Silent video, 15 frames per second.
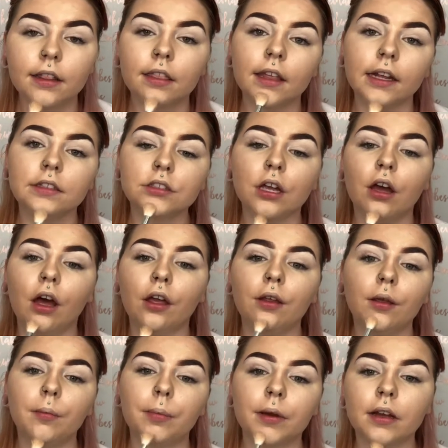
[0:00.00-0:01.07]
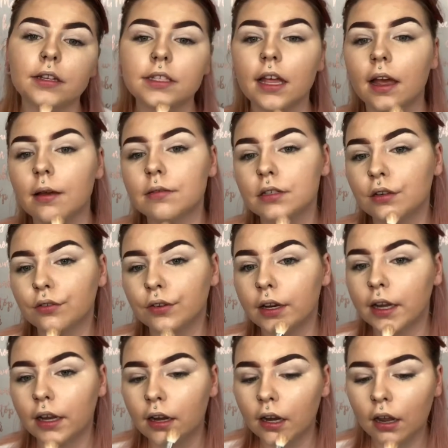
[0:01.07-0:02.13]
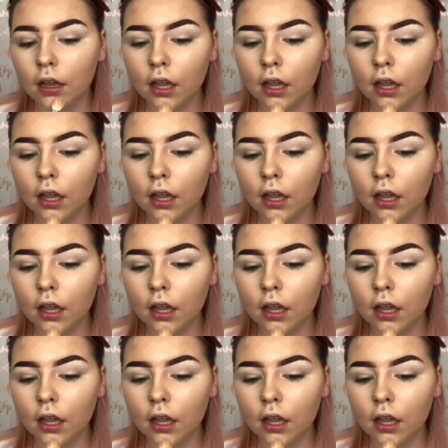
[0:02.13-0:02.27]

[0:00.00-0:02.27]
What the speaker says: things out because I was afraid